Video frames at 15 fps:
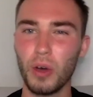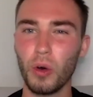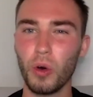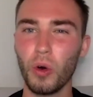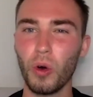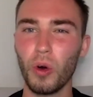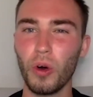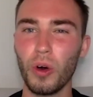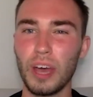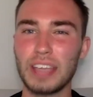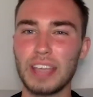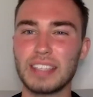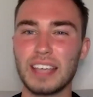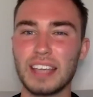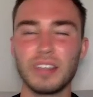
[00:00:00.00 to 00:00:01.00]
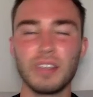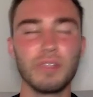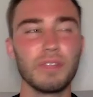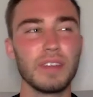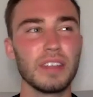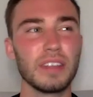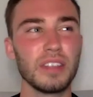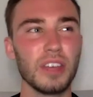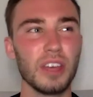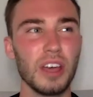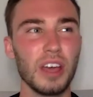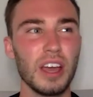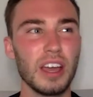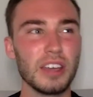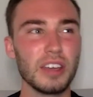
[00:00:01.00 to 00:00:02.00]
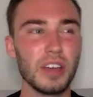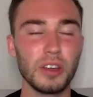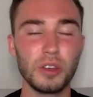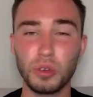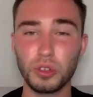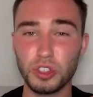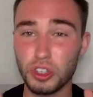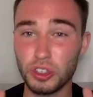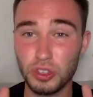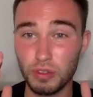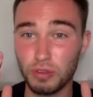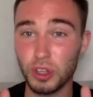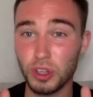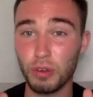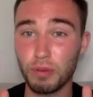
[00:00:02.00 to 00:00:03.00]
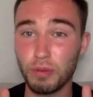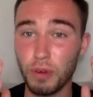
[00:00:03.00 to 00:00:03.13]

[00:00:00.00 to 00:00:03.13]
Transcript: or is that something that you're just so